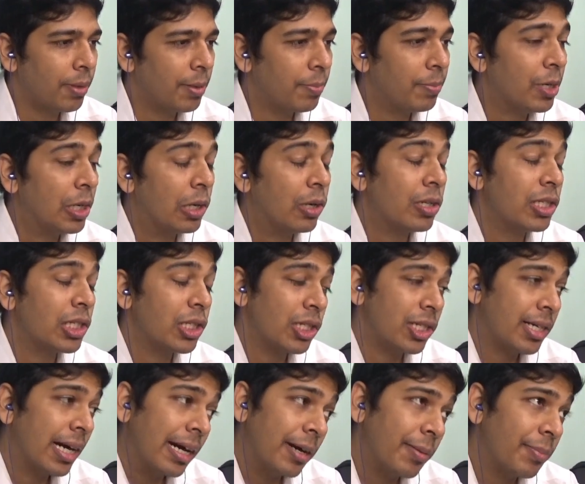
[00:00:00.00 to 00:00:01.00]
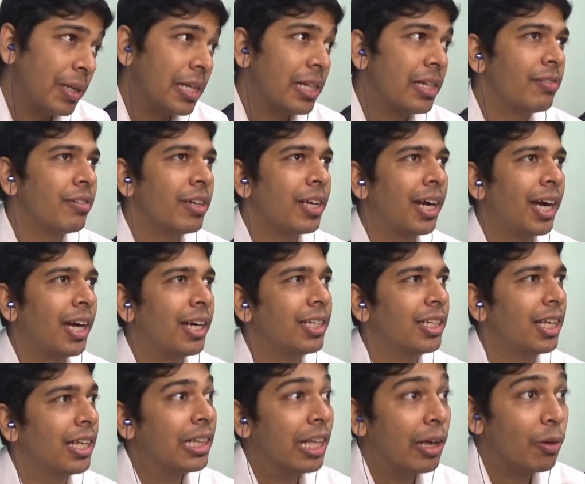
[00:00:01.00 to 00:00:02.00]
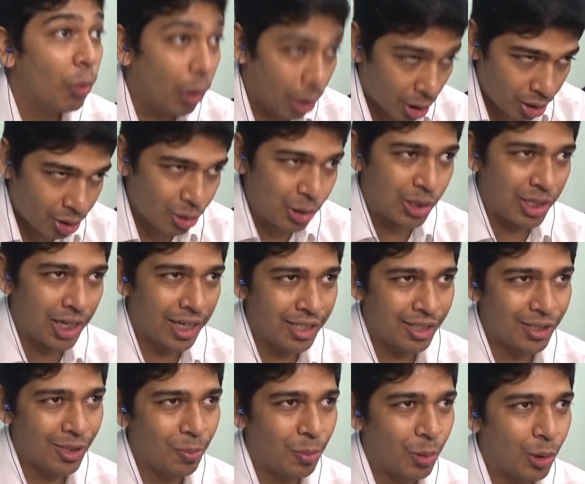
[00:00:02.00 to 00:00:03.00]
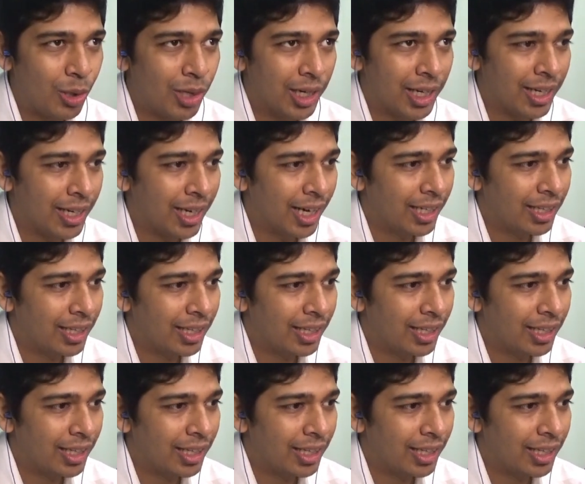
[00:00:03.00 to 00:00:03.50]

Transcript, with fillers: people also start believing and then they want to start supporting.